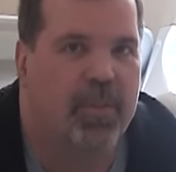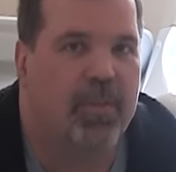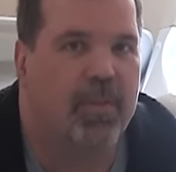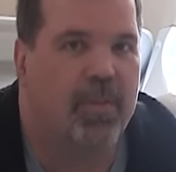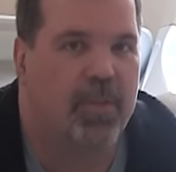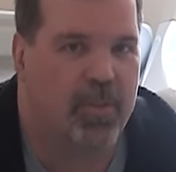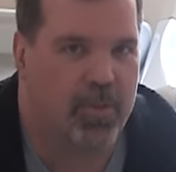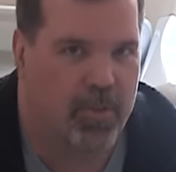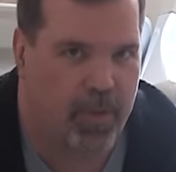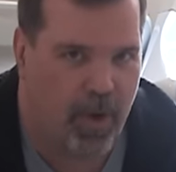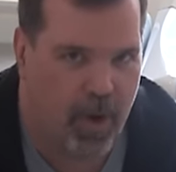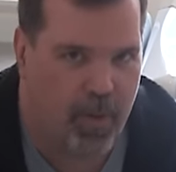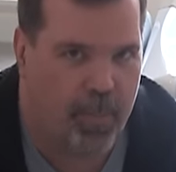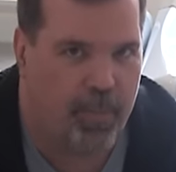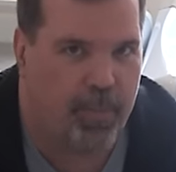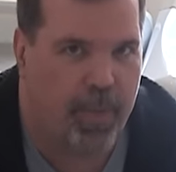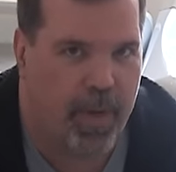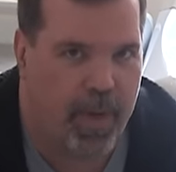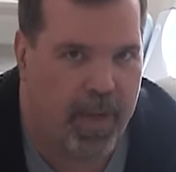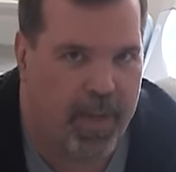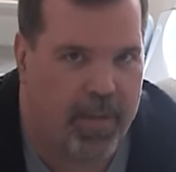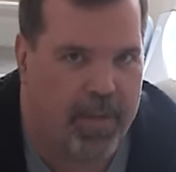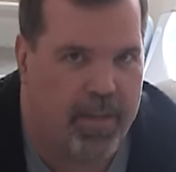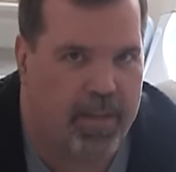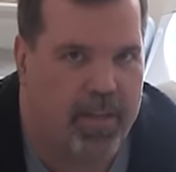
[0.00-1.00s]
The start
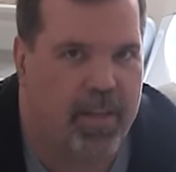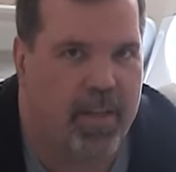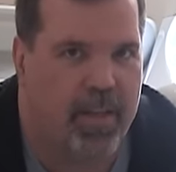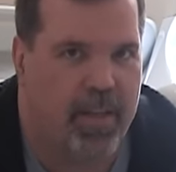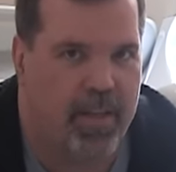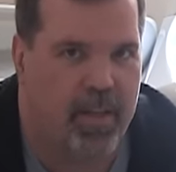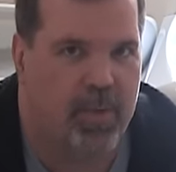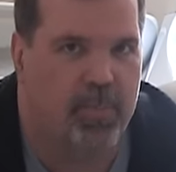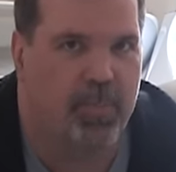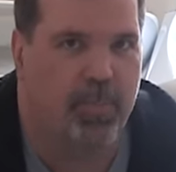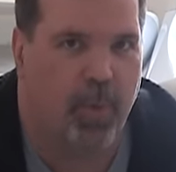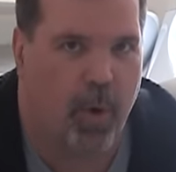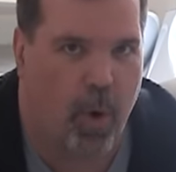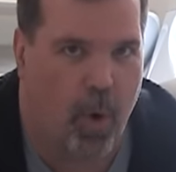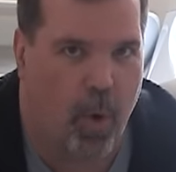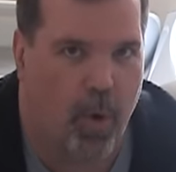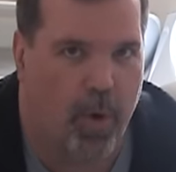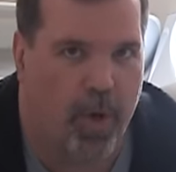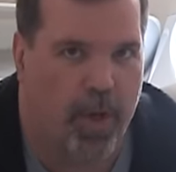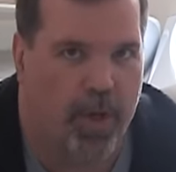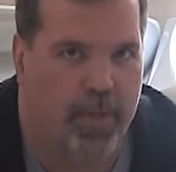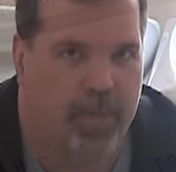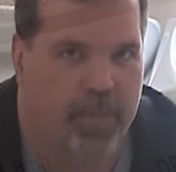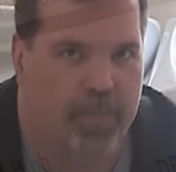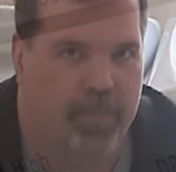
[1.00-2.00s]
button is
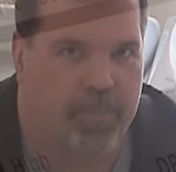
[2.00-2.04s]
broke.